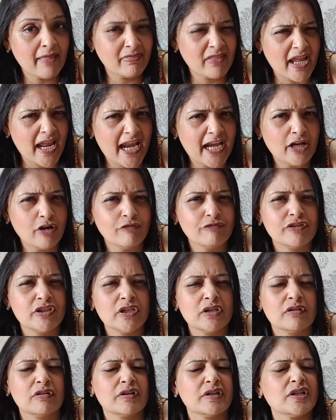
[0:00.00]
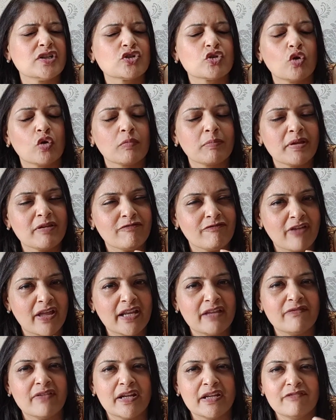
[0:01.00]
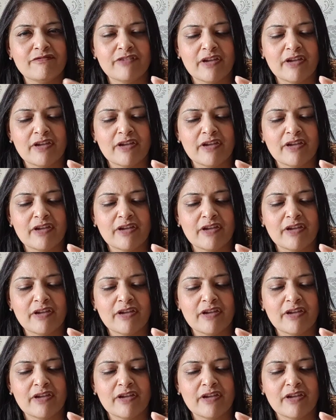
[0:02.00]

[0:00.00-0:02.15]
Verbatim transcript: and the end of the year is going to be very very